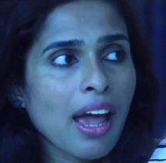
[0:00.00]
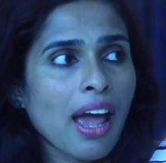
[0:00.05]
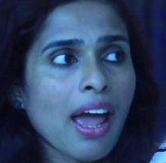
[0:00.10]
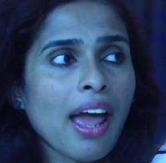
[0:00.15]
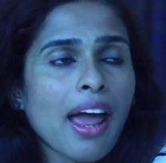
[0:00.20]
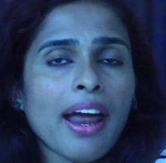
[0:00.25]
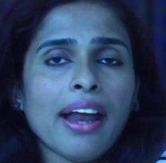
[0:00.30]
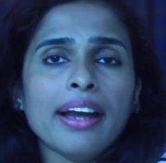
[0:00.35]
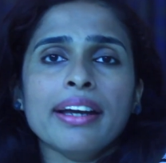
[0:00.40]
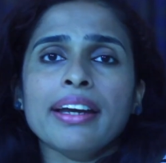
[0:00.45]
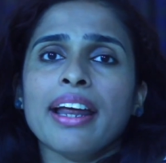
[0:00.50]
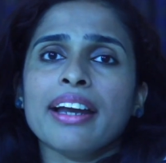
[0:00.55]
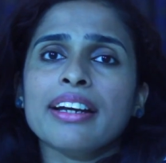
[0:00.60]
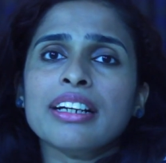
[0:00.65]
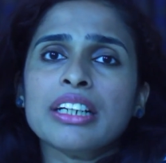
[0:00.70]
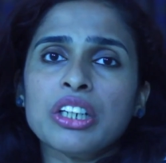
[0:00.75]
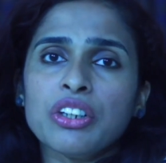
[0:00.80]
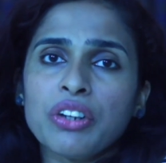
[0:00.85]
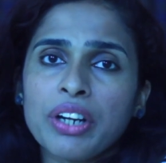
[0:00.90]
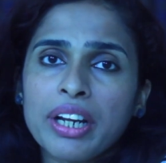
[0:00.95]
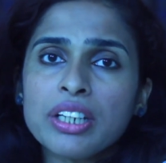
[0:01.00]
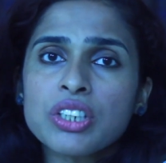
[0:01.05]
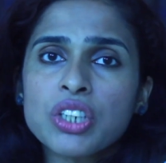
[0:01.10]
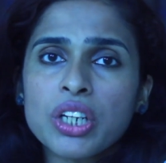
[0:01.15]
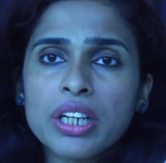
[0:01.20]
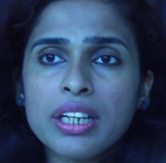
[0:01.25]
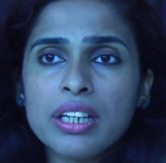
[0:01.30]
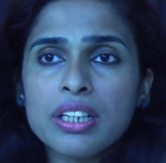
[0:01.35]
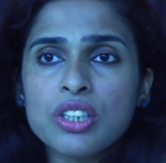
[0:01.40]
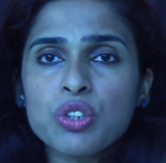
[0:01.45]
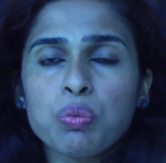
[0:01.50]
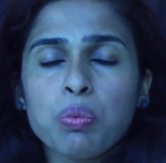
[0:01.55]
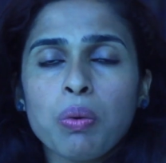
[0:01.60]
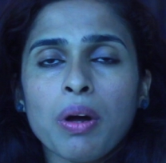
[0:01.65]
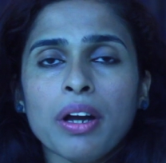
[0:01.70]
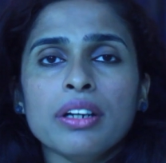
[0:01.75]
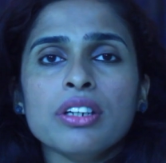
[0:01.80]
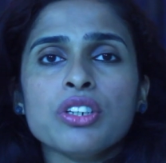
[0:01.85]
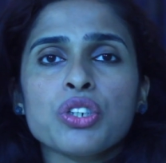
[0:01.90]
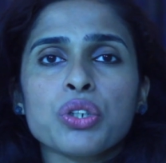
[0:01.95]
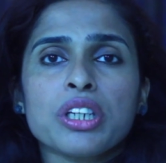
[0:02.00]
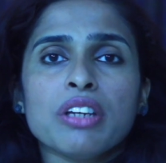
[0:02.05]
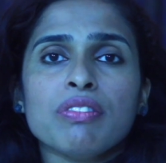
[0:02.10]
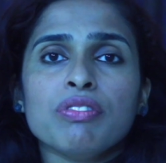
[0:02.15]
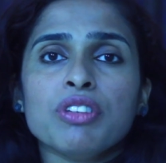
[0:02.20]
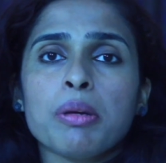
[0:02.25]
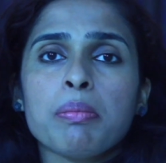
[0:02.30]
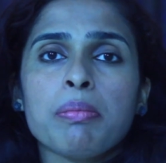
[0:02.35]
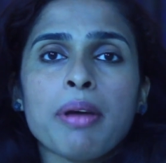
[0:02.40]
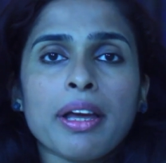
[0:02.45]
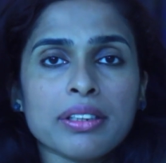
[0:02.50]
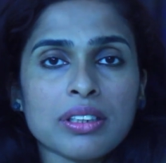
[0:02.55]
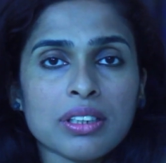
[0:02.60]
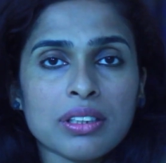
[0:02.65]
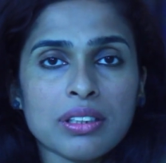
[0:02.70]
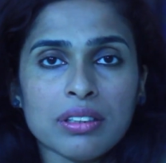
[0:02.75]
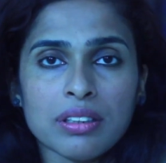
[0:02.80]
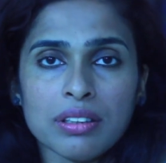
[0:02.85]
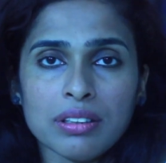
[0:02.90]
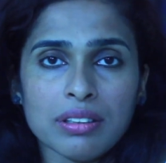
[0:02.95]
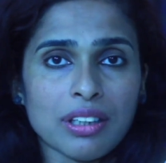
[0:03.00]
and encourage each one to give their best.